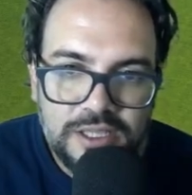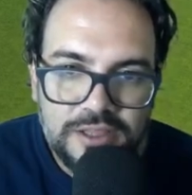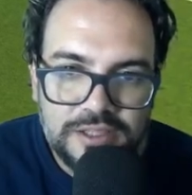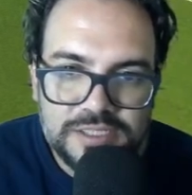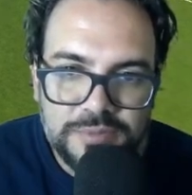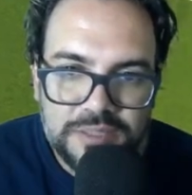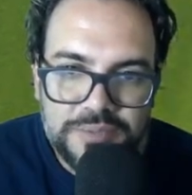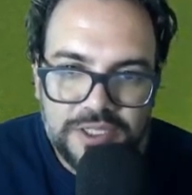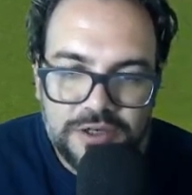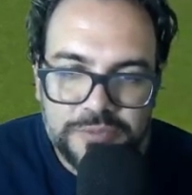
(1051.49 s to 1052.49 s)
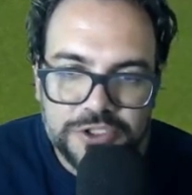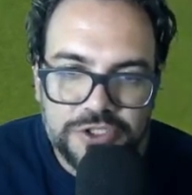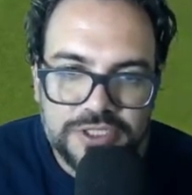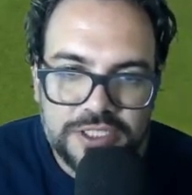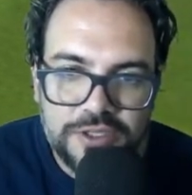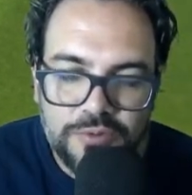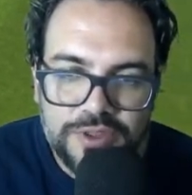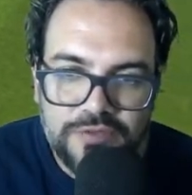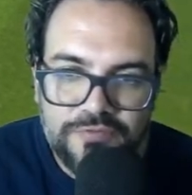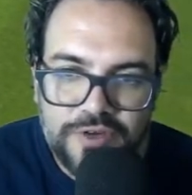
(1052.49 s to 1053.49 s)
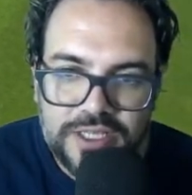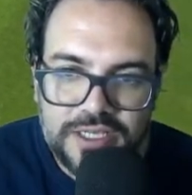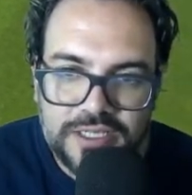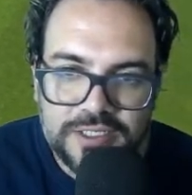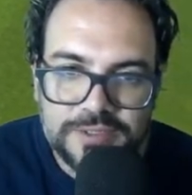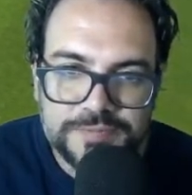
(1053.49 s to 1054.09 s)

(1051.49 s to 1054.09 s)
This might be the opportunity, though, with a free kick.